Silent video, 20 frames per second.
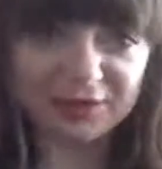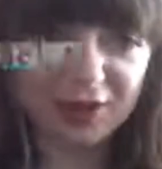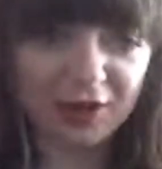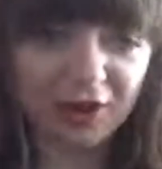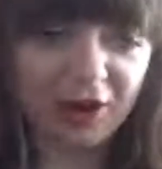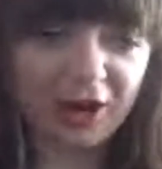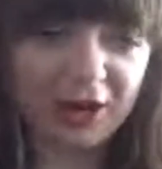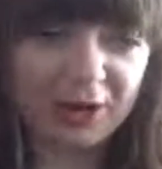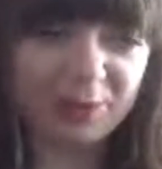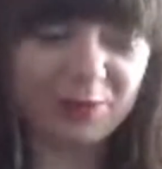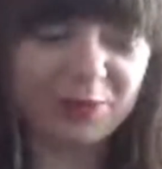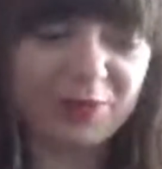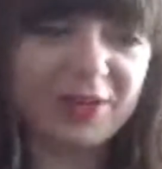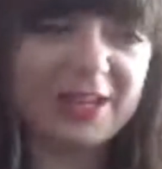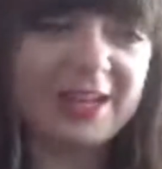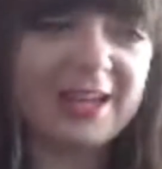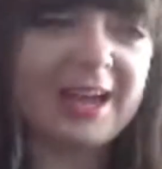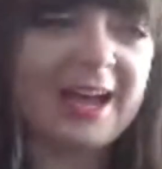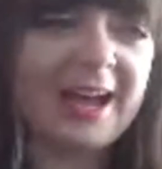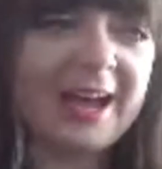time,
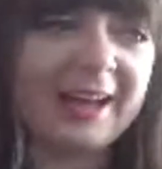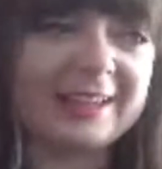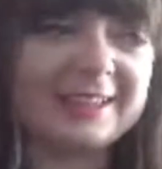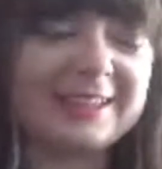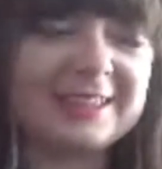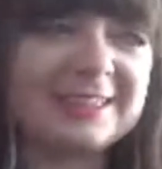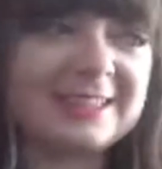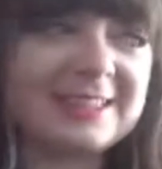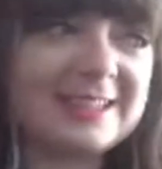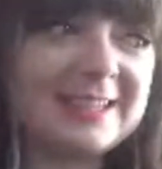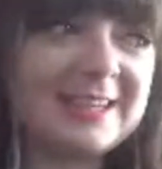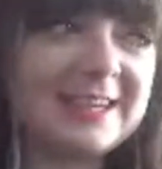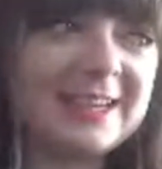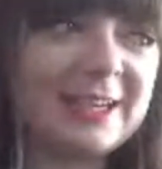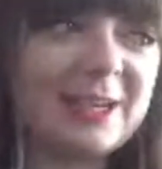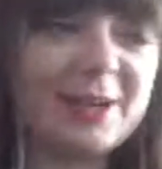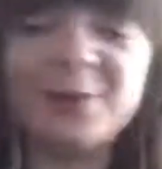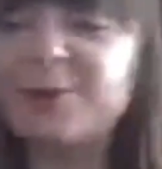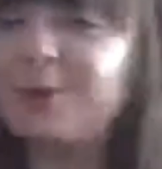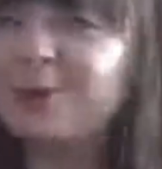and
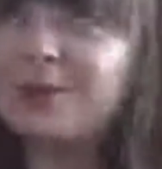they all